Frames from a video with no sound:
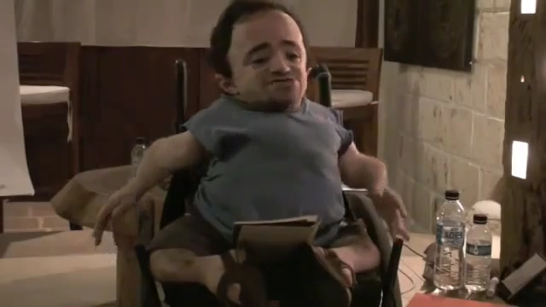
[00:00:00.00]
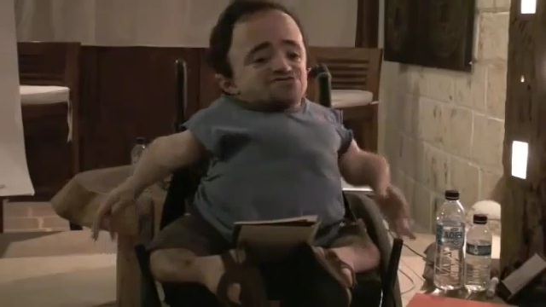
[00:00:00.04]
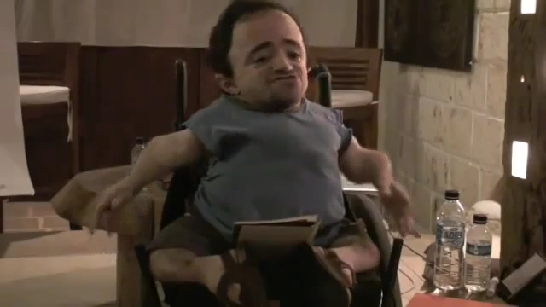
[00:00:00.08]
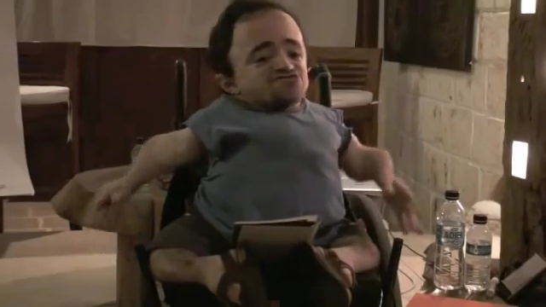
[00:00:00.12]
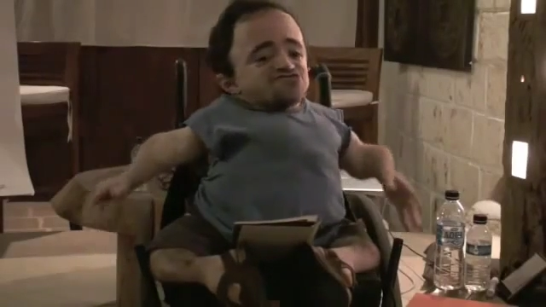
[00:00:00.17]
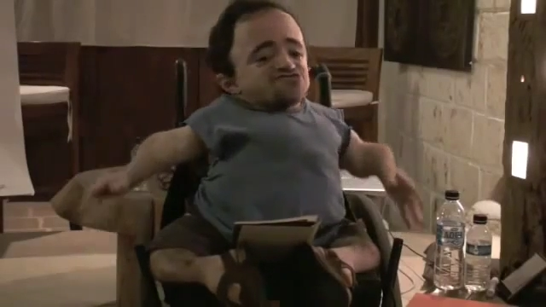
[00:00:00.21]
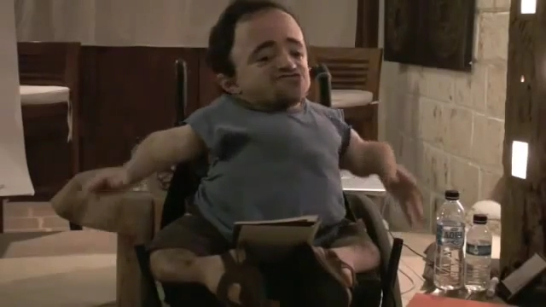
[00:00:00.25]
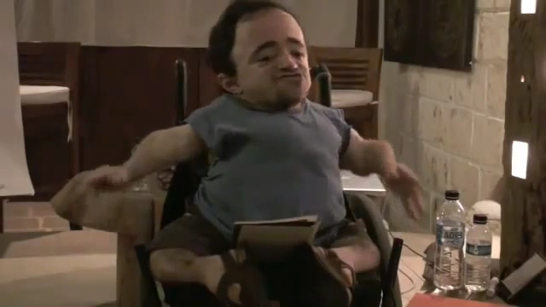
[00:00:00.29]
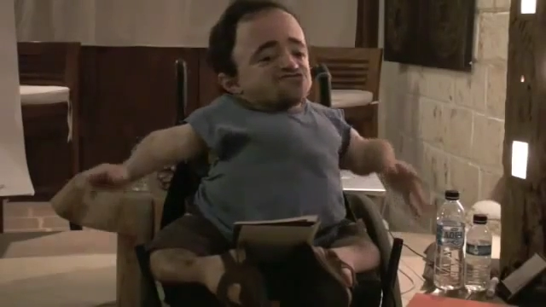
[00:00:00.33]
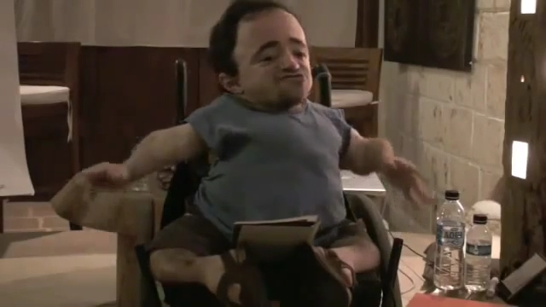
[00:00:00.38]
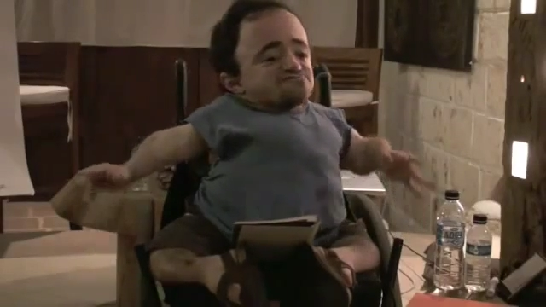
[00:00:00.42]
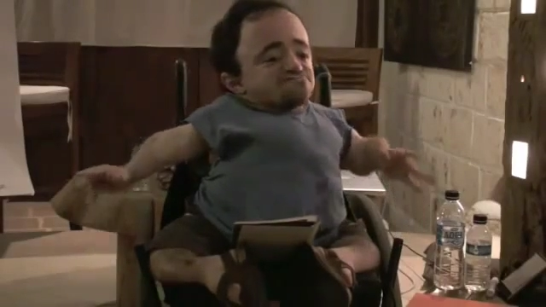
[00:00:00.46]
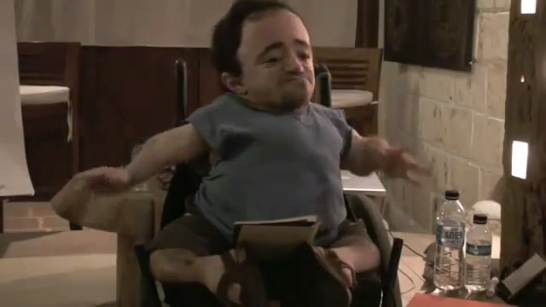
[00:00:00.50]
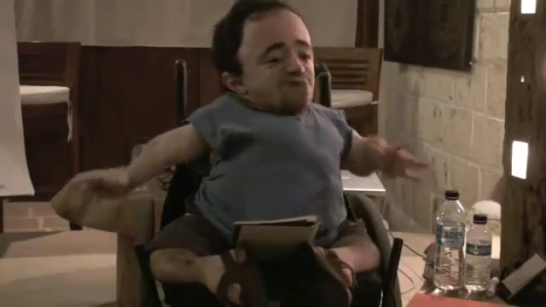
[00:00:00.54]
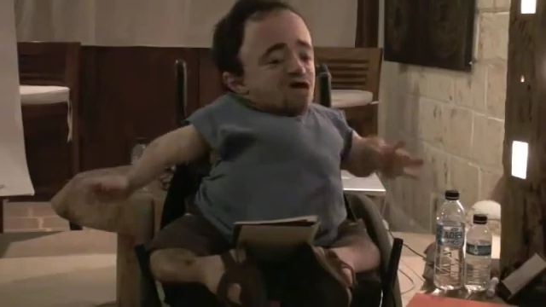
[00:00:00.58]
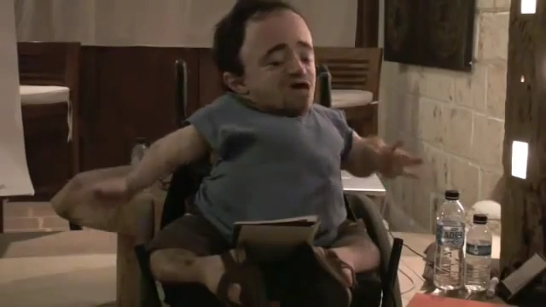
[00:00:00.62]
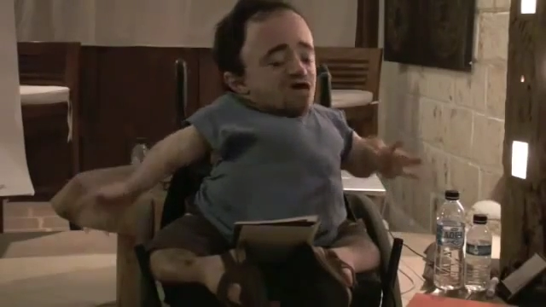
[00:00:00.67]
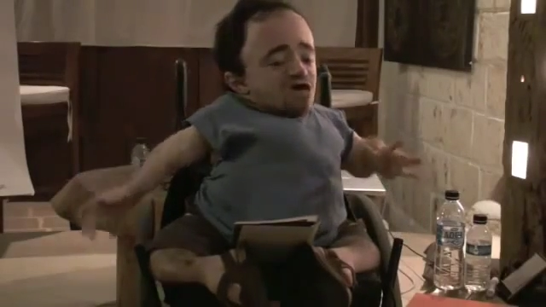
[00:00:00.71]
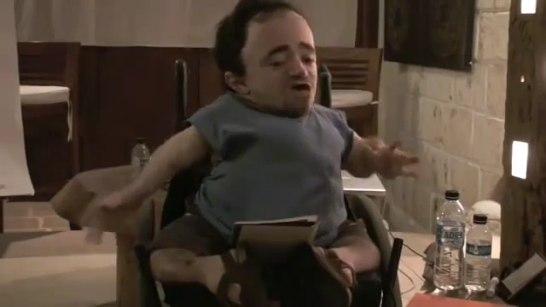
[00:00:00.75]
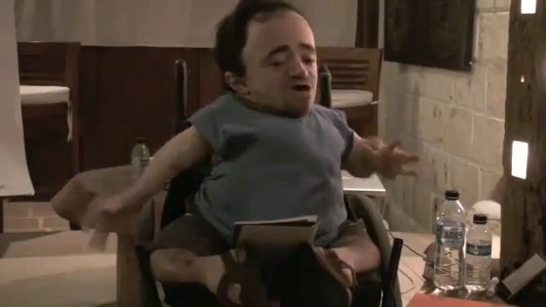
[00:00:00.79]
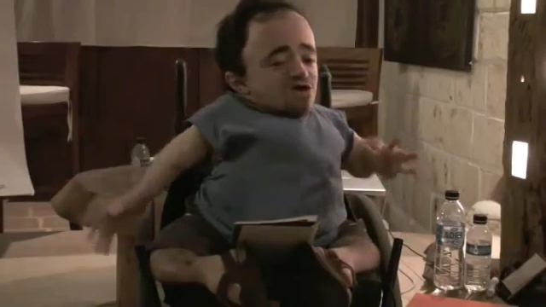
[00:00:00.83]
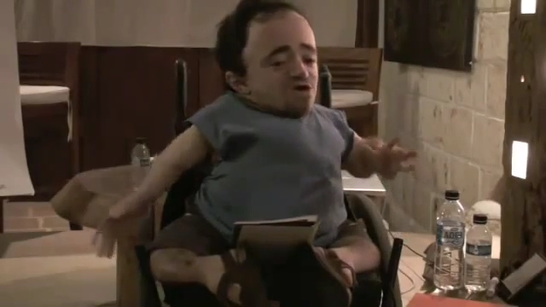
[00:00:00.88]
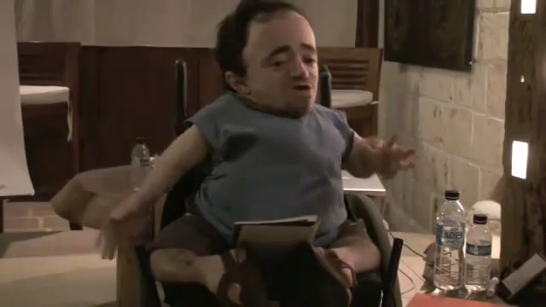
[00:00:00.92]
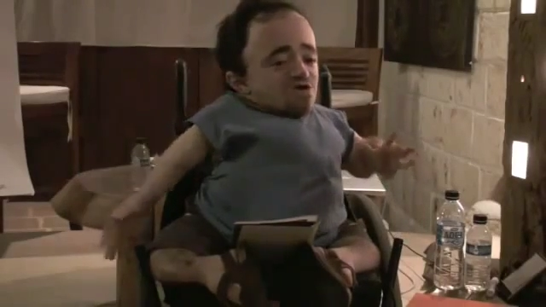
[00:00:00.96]
and
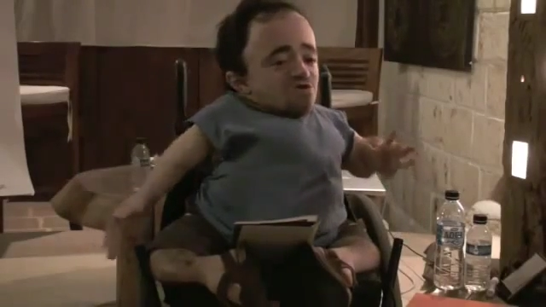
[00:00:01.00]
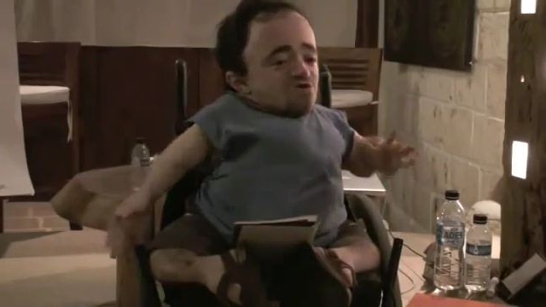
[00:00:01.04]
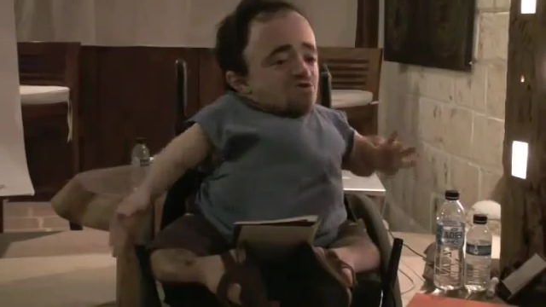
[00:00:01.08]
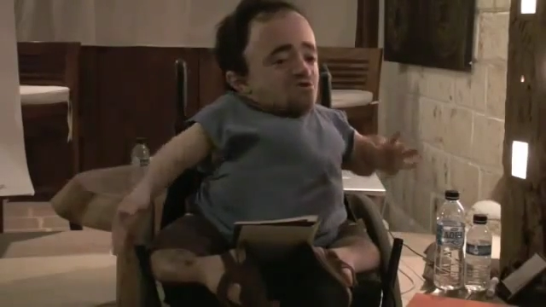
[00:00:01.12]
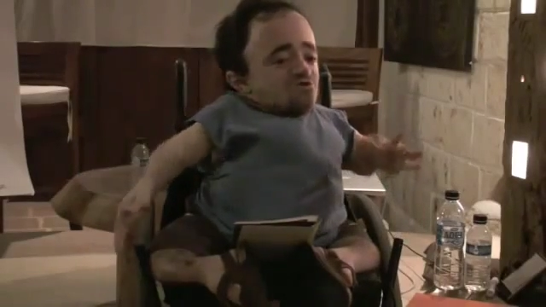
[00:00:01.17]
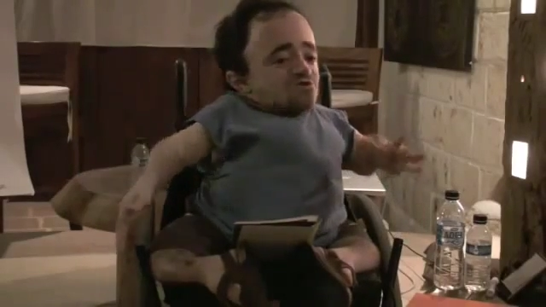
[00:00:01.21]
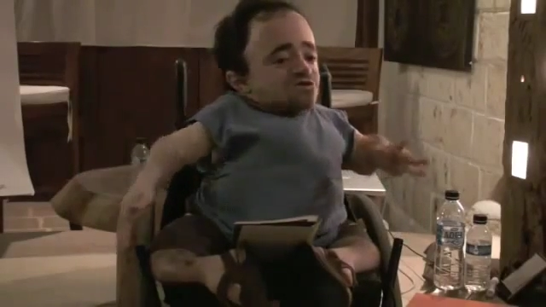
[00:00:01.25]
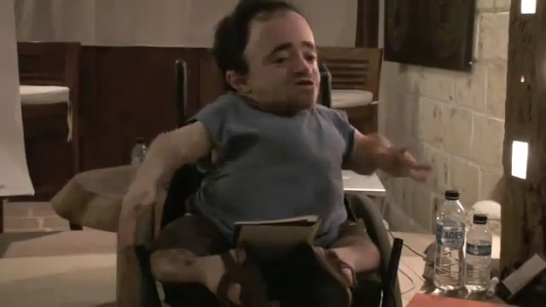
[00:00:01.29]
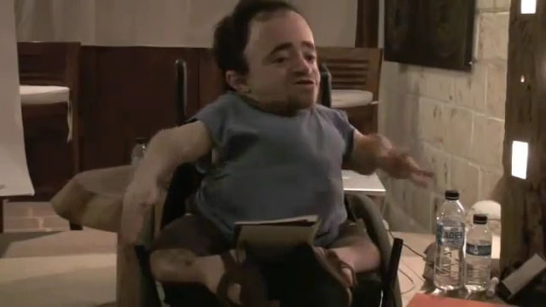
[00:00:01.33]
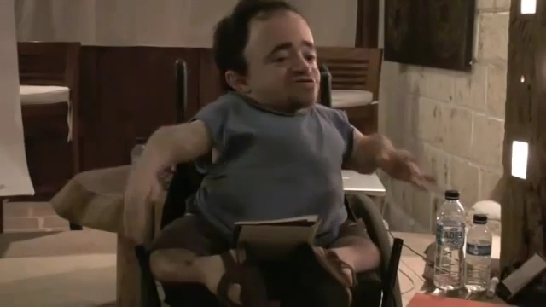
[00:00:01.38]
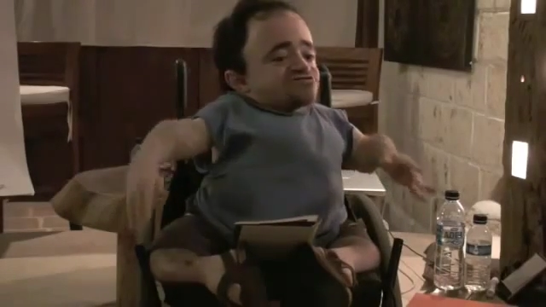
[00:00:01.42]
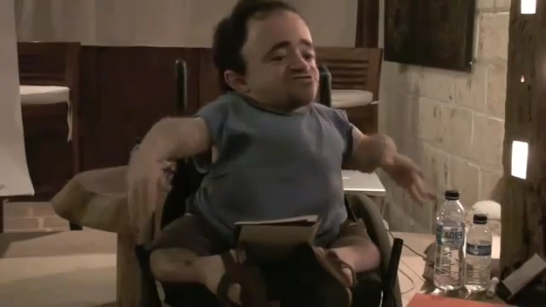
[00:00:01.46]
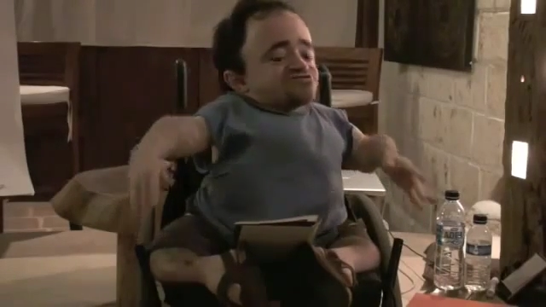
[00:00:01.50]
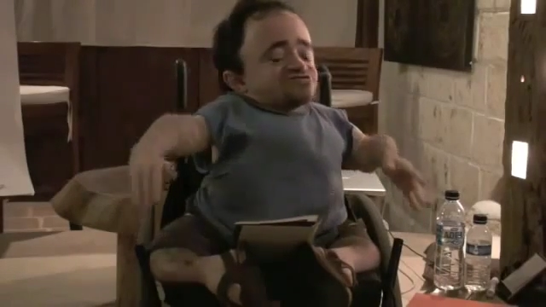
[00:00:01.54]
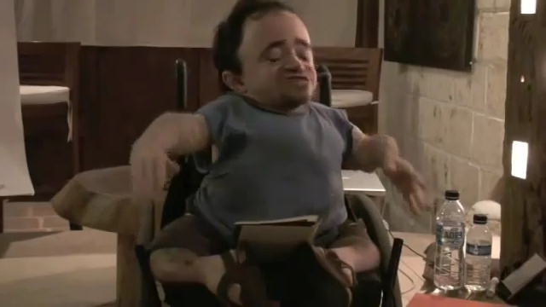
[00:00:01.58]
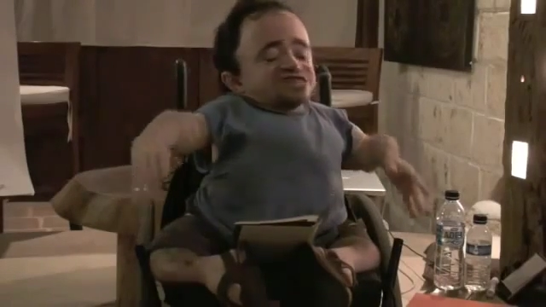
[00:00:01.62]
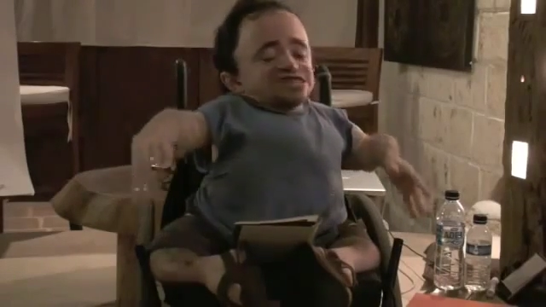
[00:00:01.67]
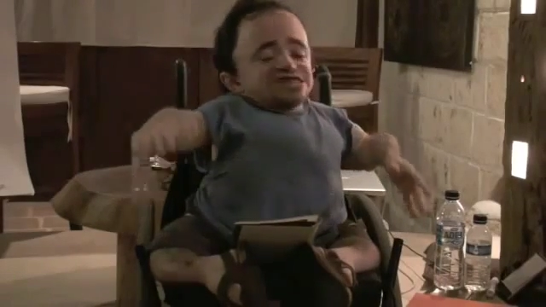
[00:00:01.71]
smoke and